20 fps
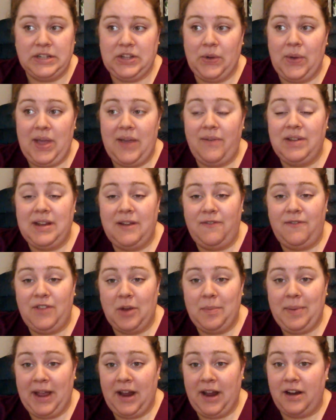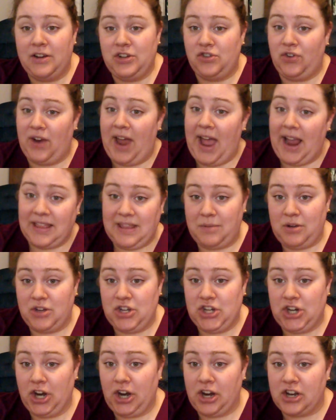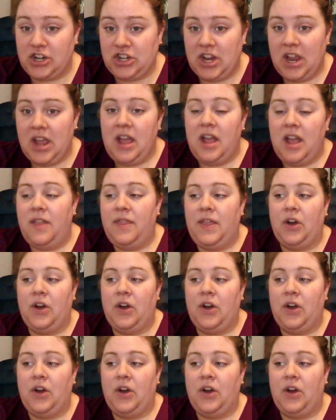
So even if their parents drag them to church,